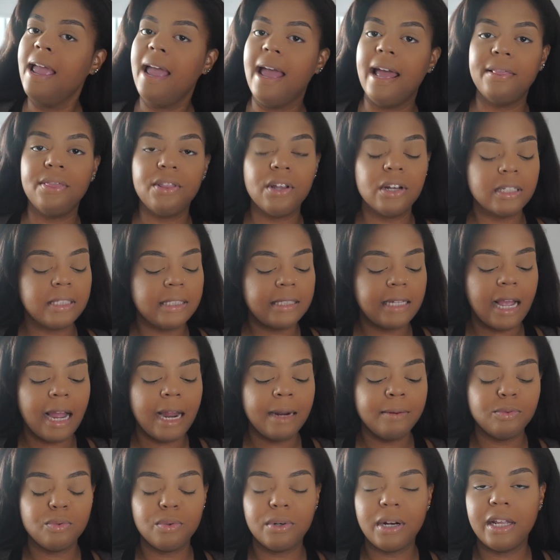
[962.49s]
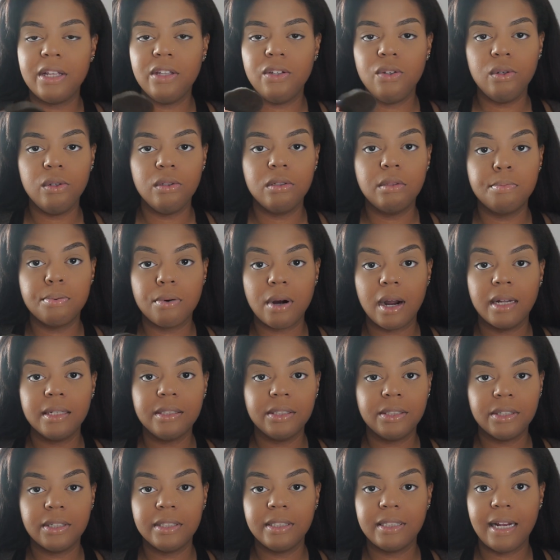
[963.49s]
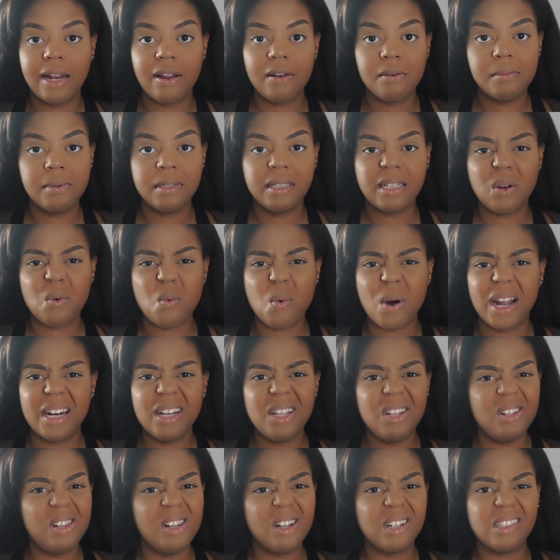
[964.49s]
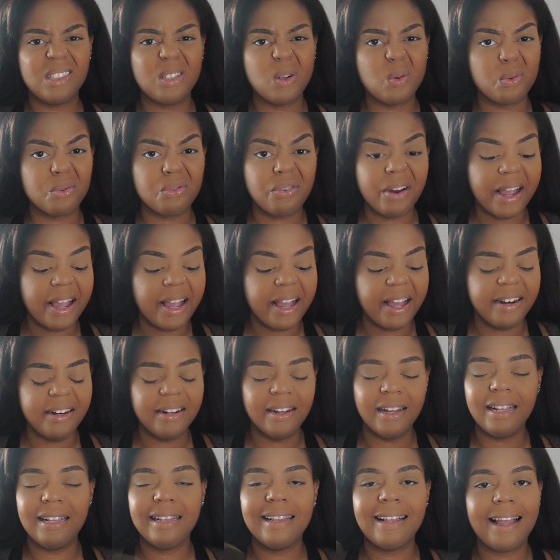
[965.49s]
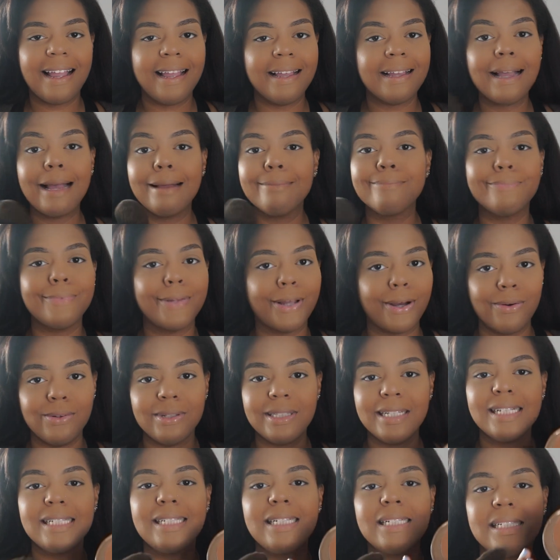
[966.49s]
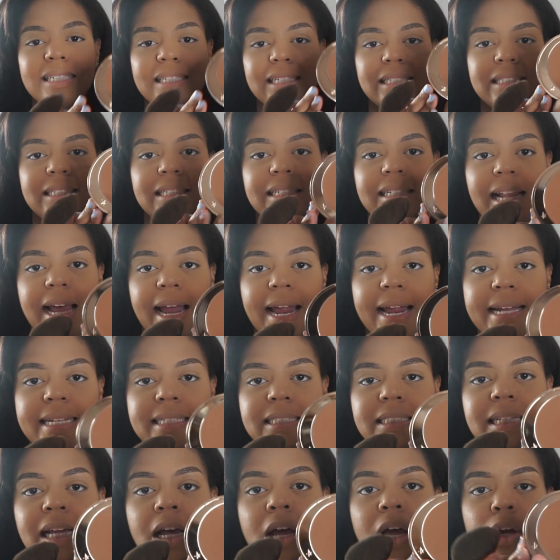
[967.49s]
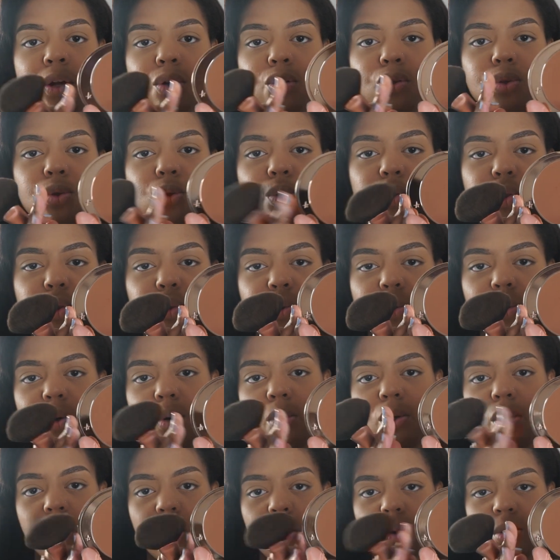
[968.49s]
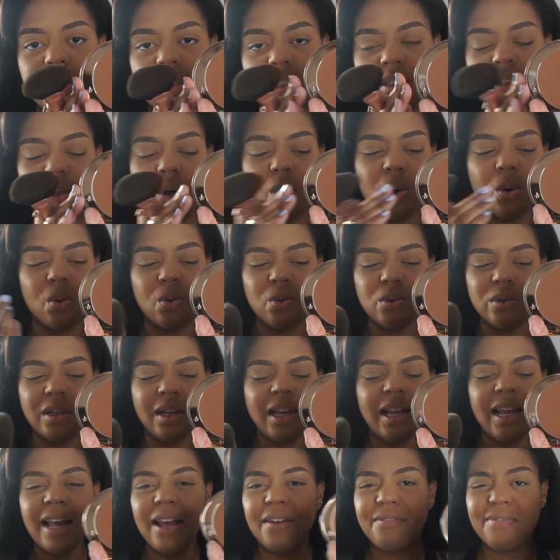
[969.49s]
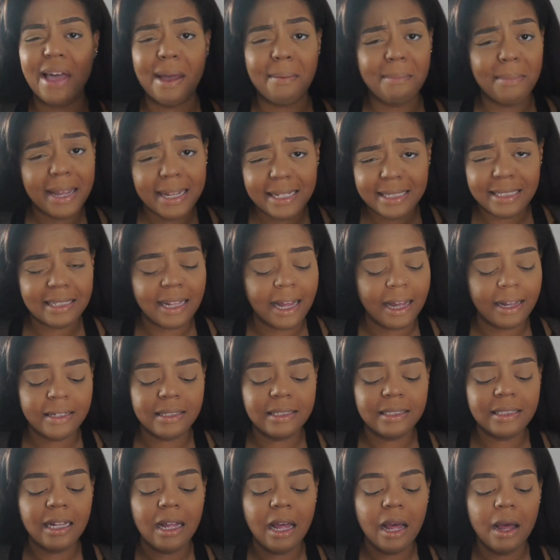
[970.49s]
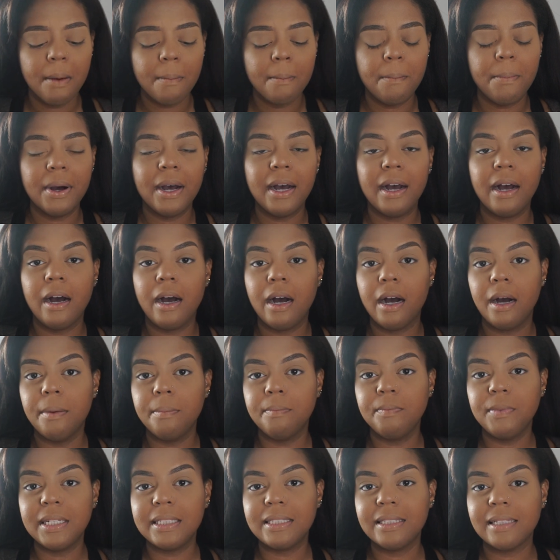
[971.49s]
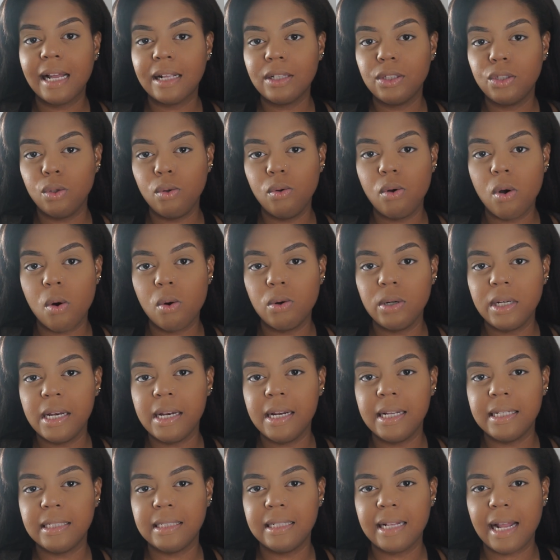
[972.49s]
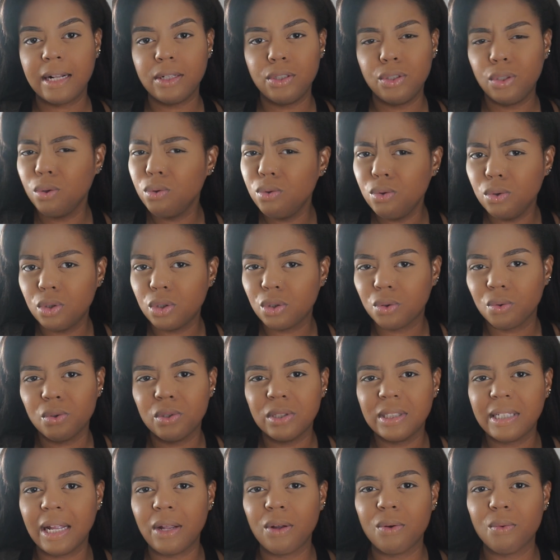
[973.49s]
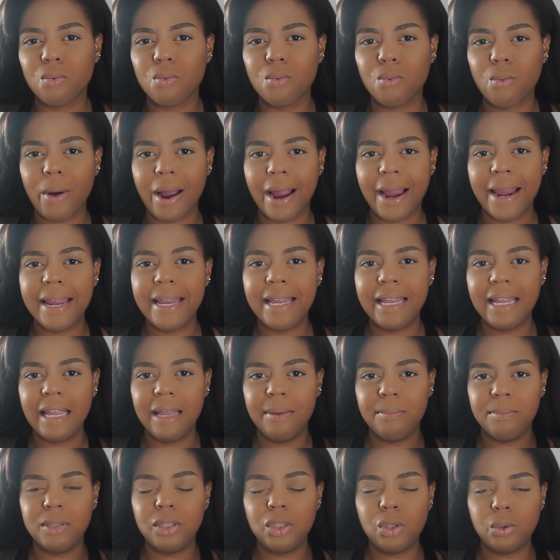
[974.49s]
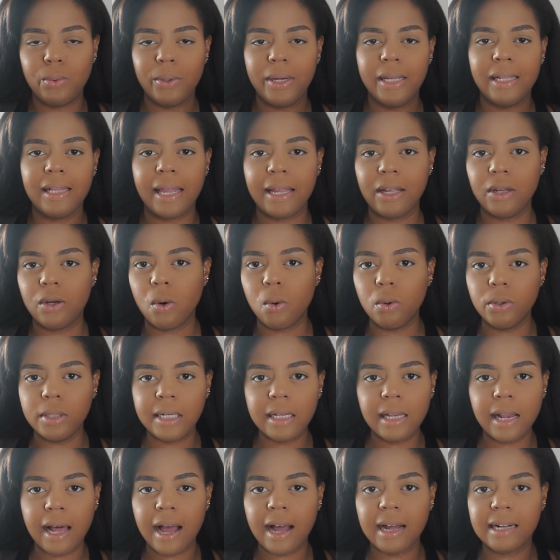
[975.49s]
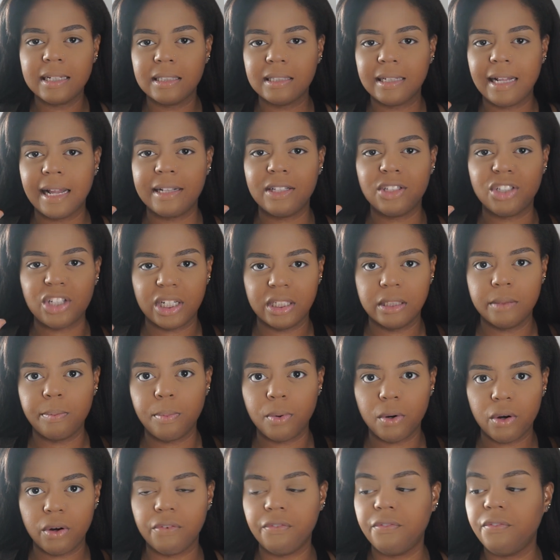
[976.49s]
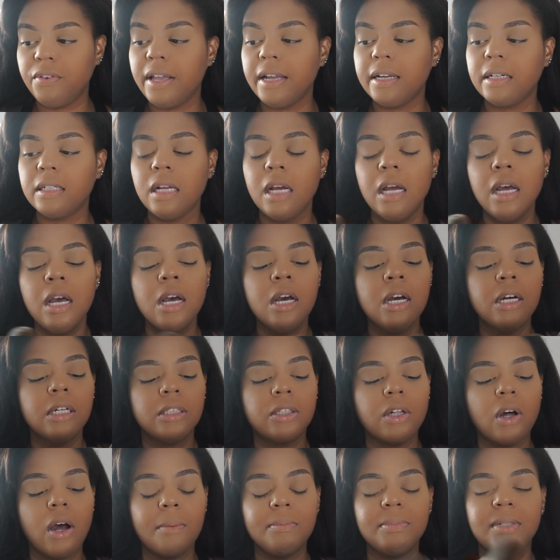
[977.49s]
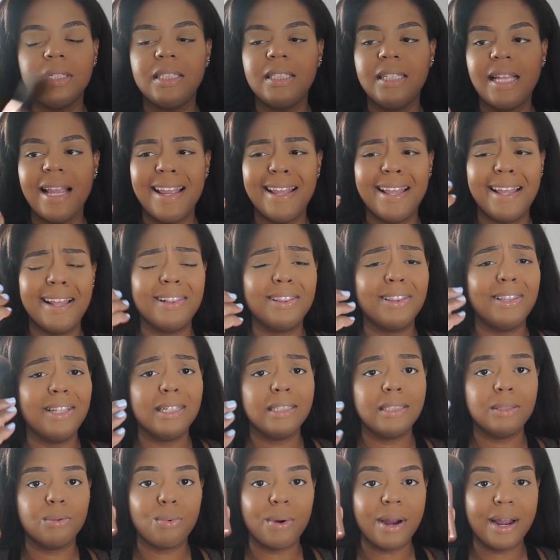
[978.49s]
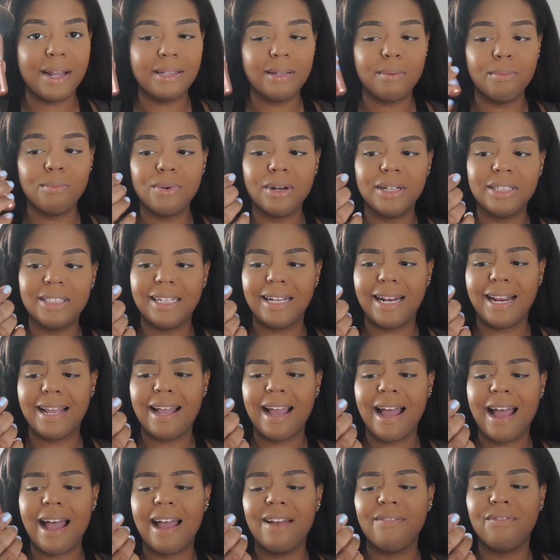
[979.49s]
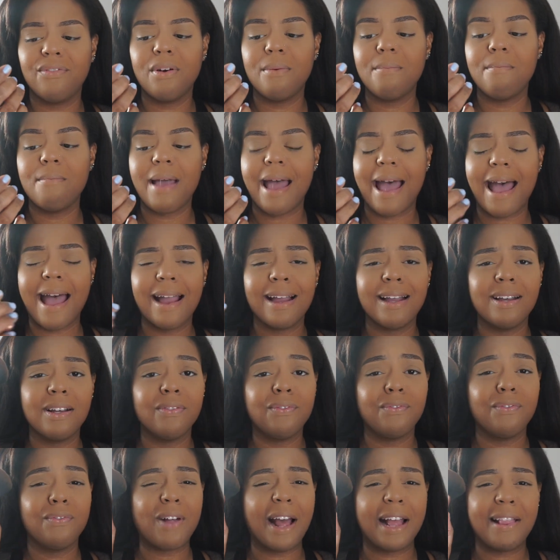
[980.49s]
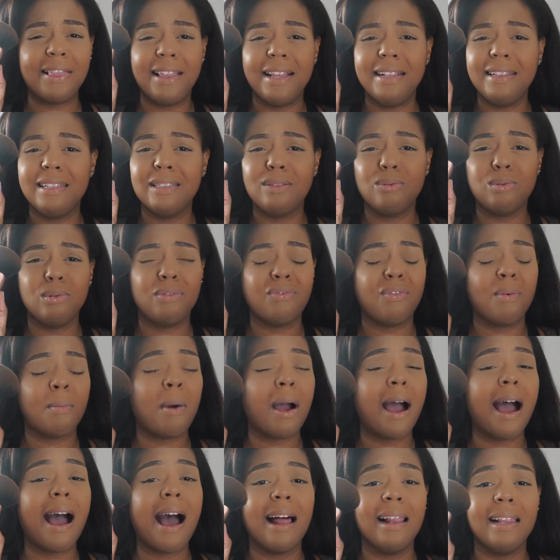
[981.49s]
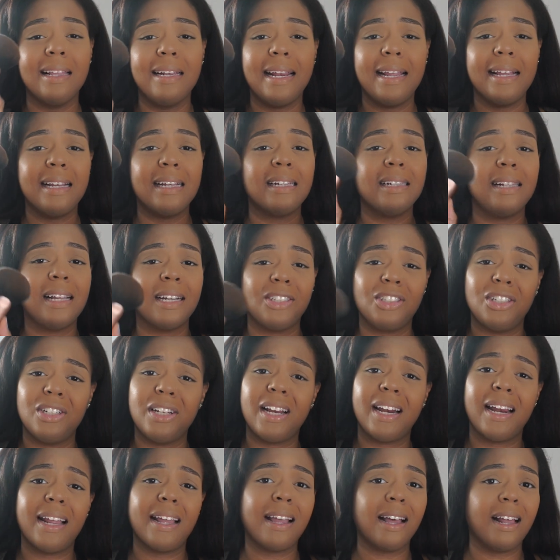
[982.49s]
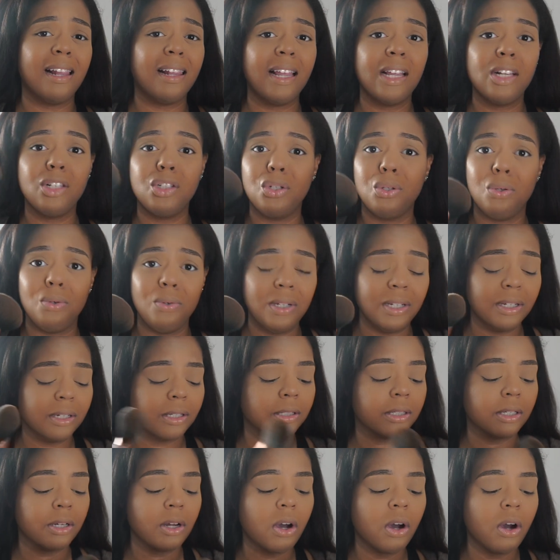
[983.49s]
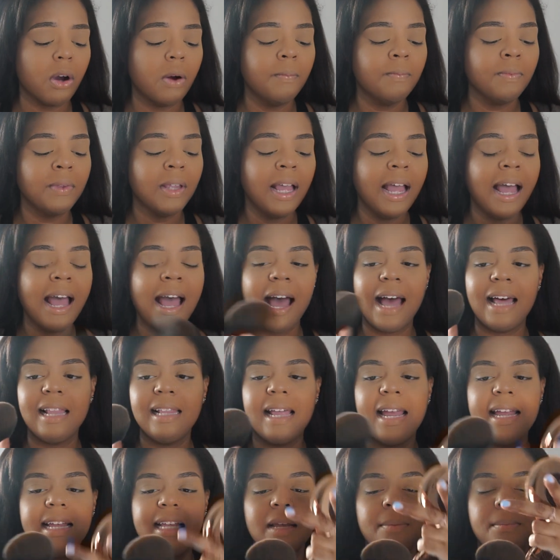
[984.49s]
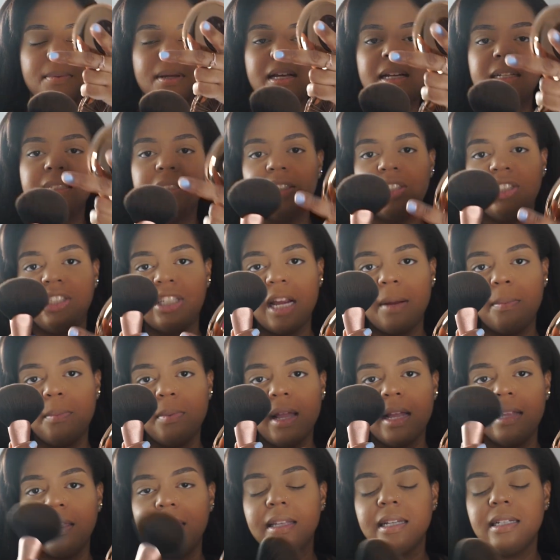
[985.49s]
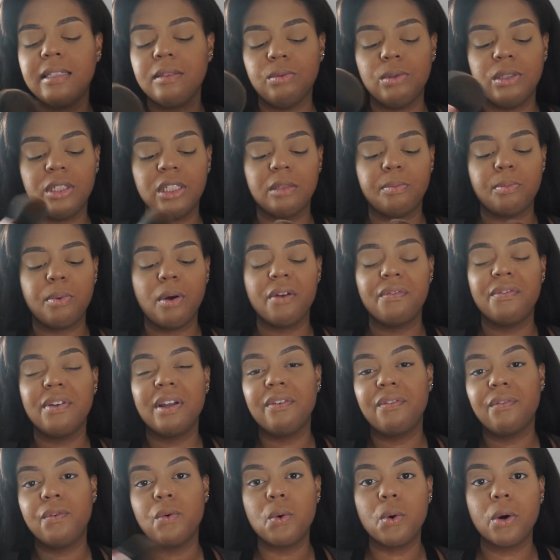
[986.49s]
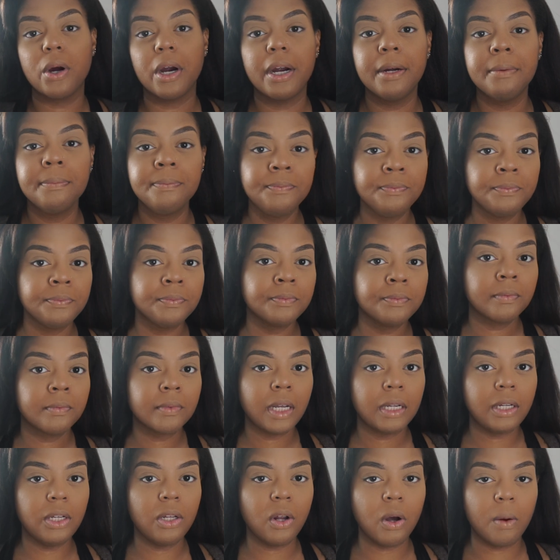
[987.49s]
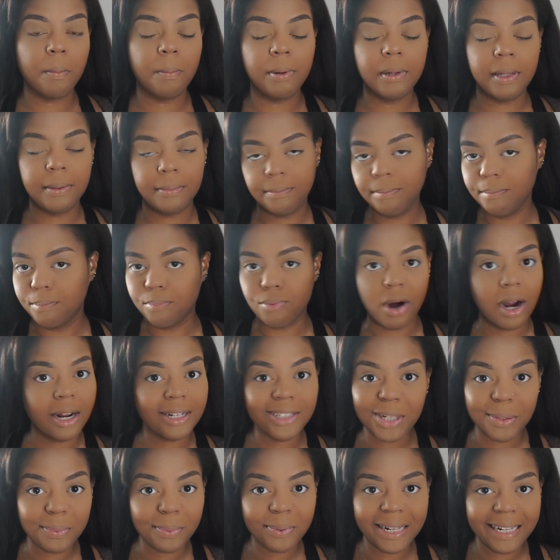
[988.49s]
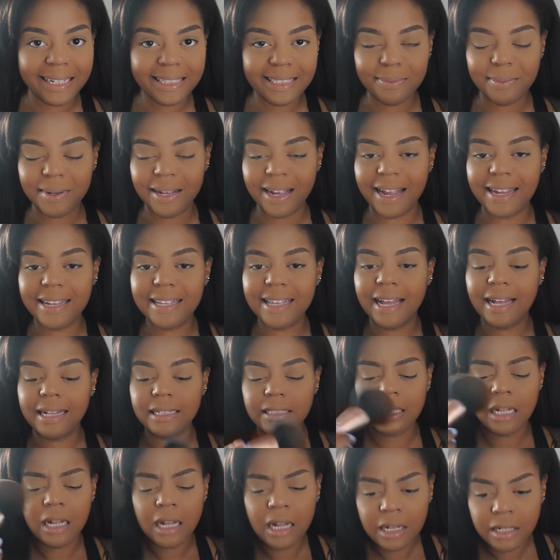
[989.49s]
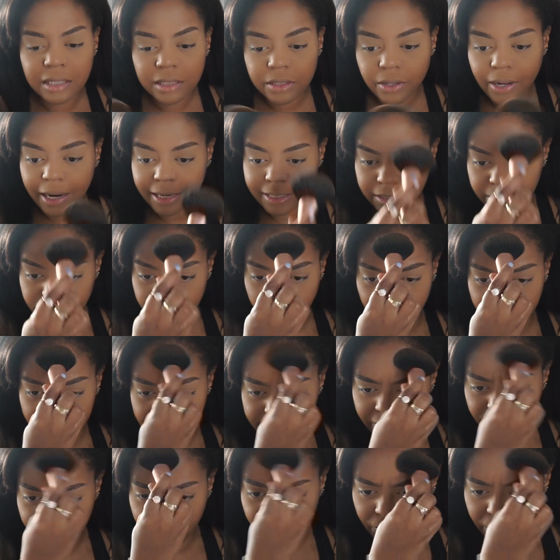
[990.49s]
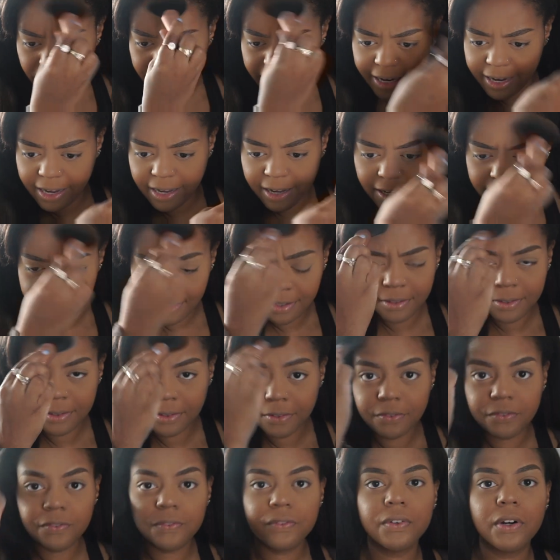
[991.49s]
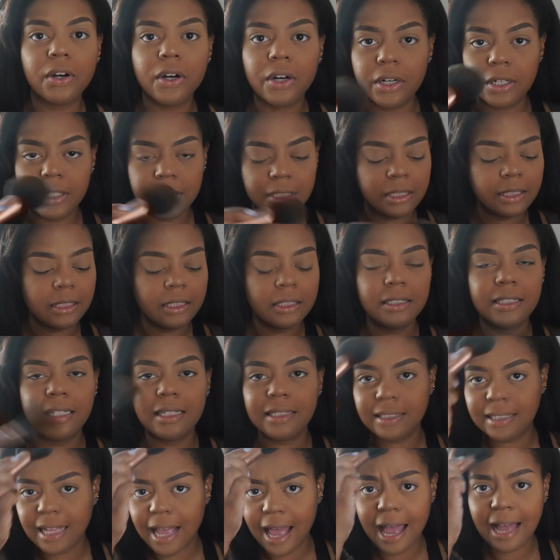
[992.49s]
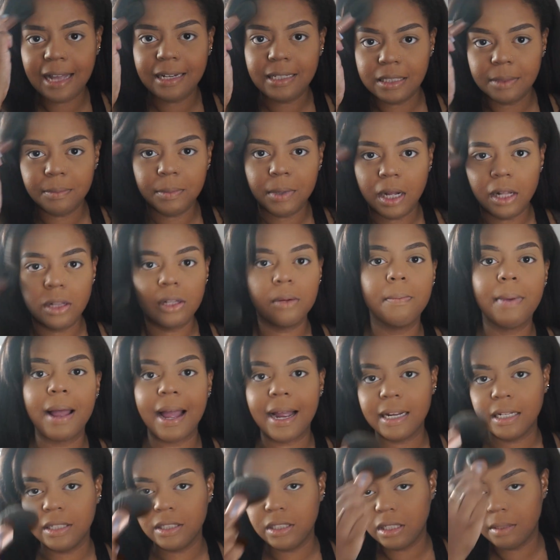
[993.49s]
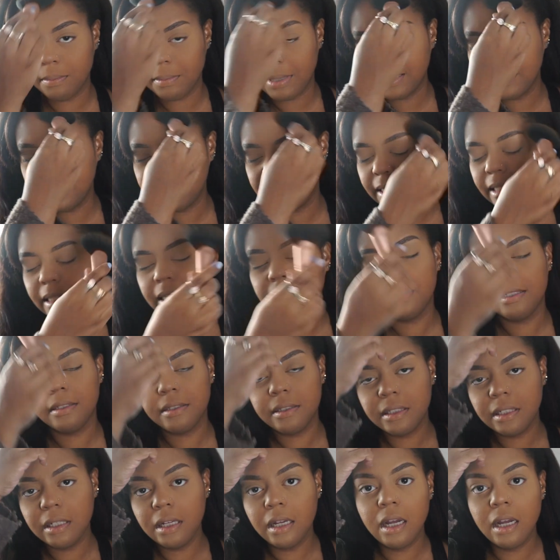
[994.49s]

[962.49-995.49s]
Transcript: And there's times when I use bronzers and everyone's like, why do you look so red? Like, no, this is just nice, neutral golden tone, if that makes sense. But it's not too golden, it's not too neutral. It's like right in between, like Goldilocks, like just perfect. So I'm just taking this random brush that I got from MAC. I think this was from a holiday collection that I got like 2 years ago. I like it because it's shaped like this, which is perfect for, you know, bronzer placement, I guess. So I start in the forehead first just to add some color back into my skin.